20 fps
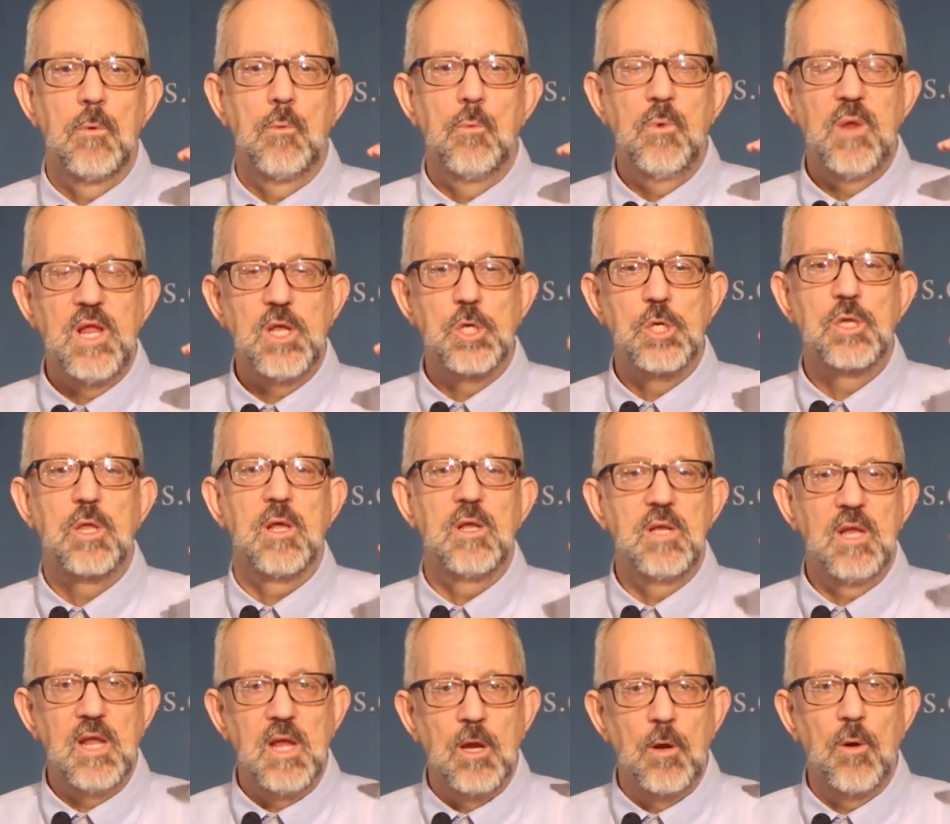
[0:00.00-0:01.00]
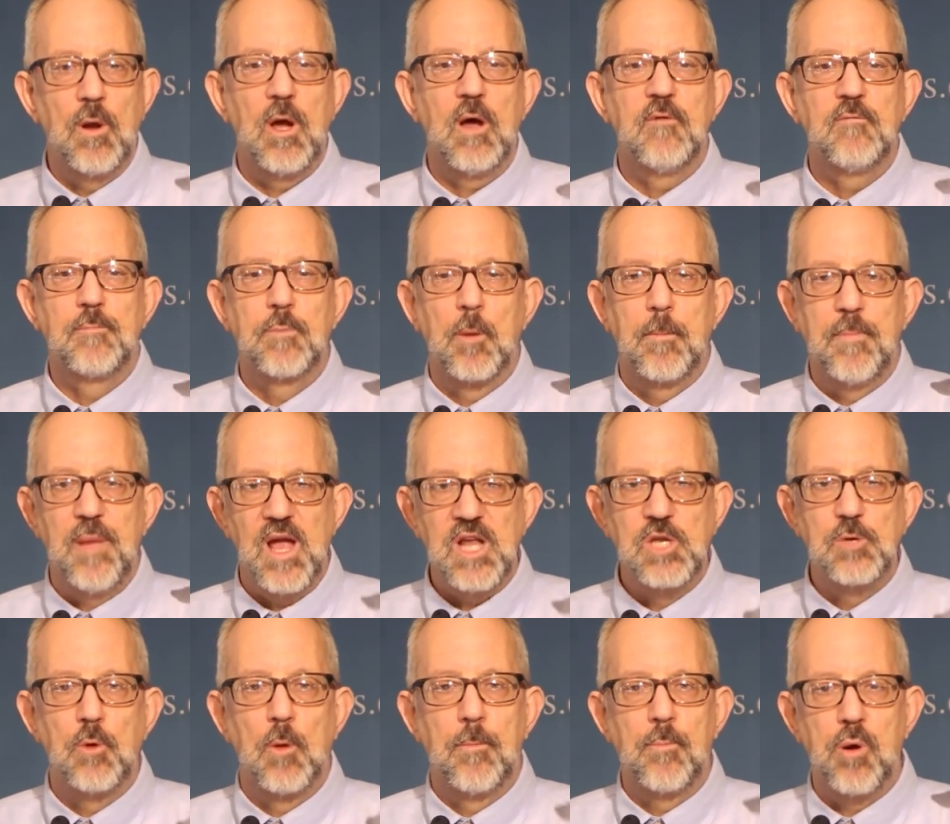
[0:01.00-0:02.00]
reached an era of
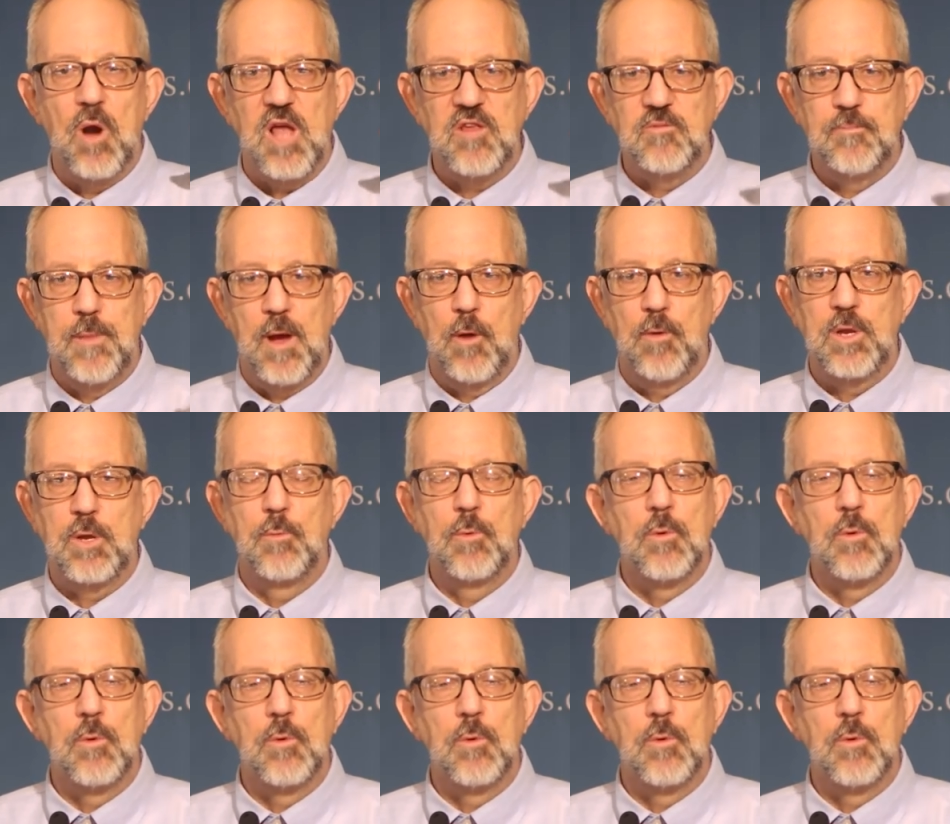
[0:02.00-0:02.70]
perpetual prosperity.